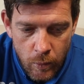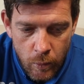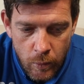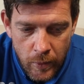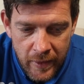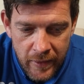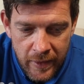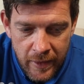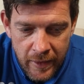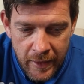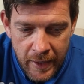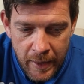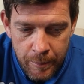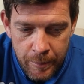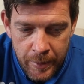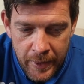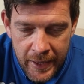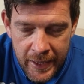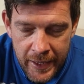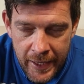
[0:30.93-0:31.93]
whether
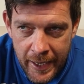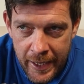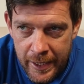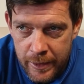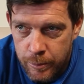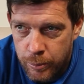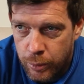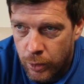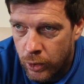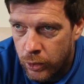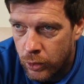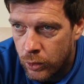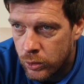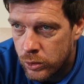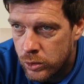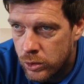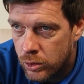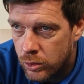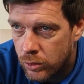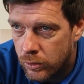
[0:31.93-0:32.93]
that be end
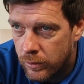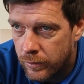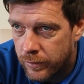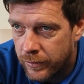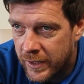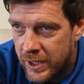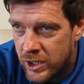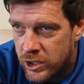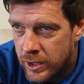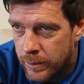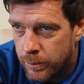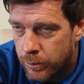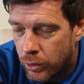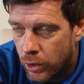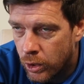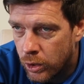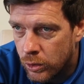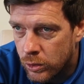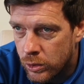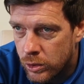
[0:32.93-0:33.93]
product, finishing
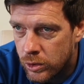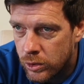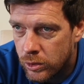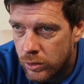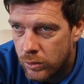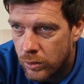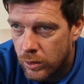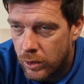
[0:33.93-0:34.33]
product,